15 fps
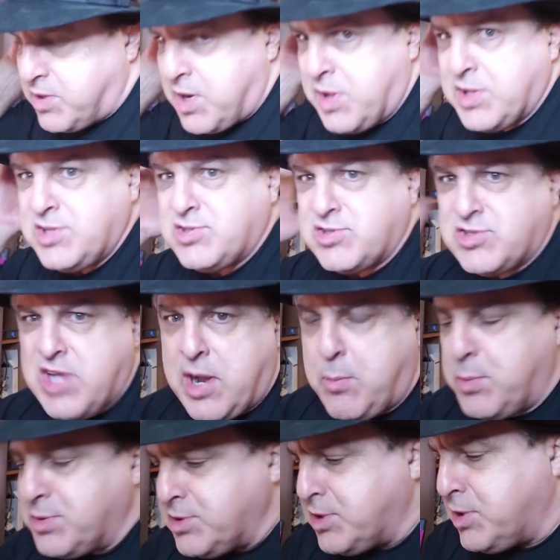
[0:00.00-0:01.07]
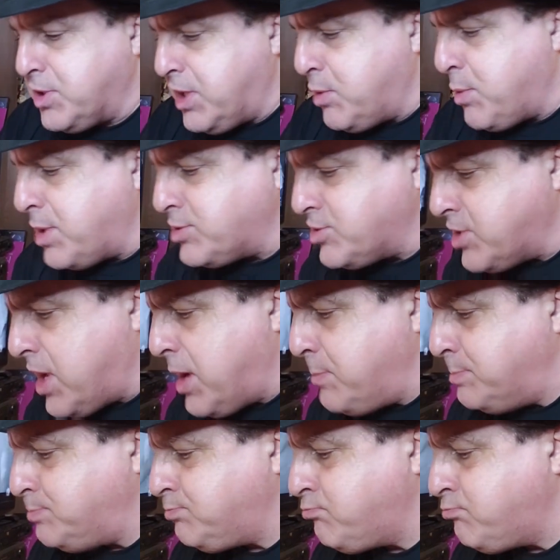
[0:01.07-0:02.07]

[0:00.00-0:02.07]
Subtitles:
No, I'll eat the second one a little later on tonight.